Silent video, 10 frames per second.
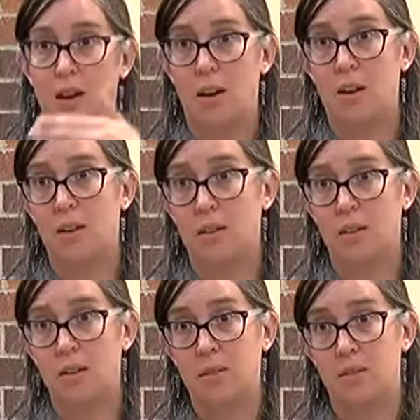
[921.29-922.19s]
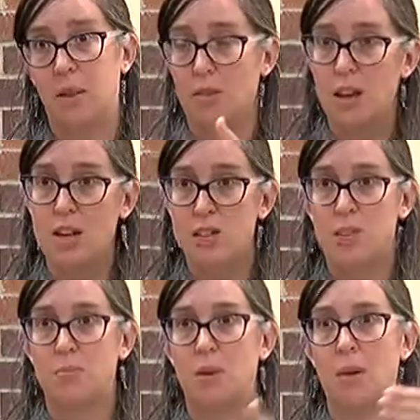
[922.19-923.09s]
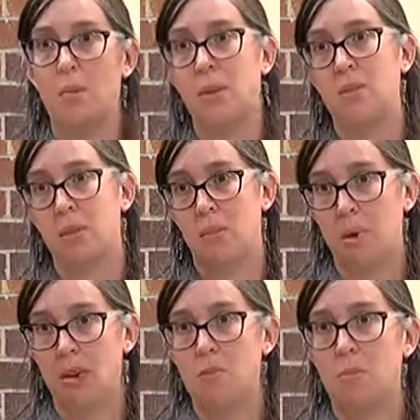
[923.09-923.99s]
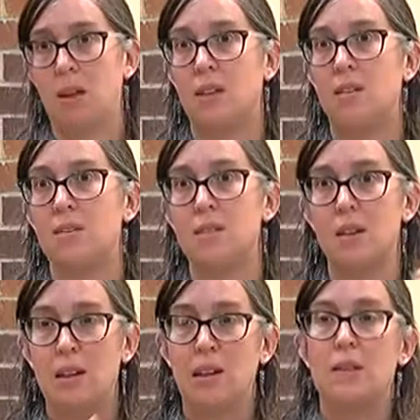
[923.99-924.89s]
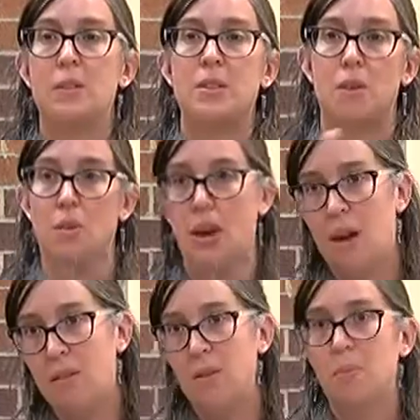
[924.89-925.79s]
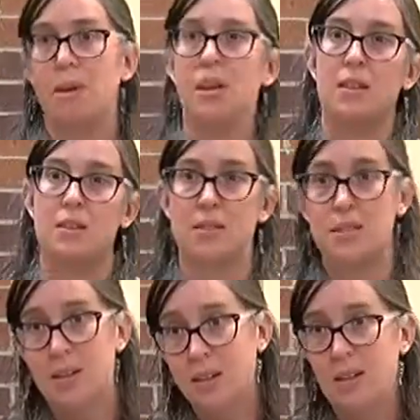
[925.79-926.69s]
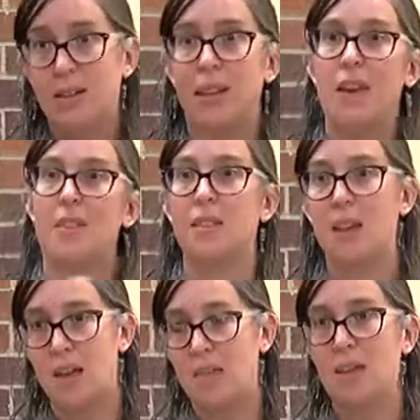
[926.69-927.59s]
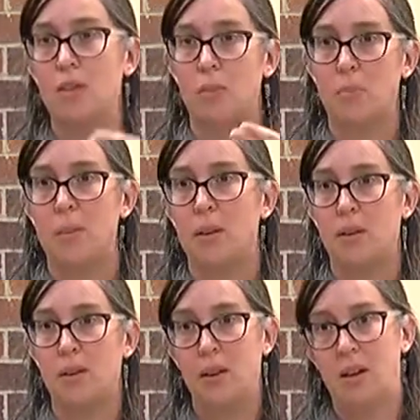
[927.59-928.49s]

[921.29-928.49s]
our recreation department, with our parks planners, so that everybody's in the loop and that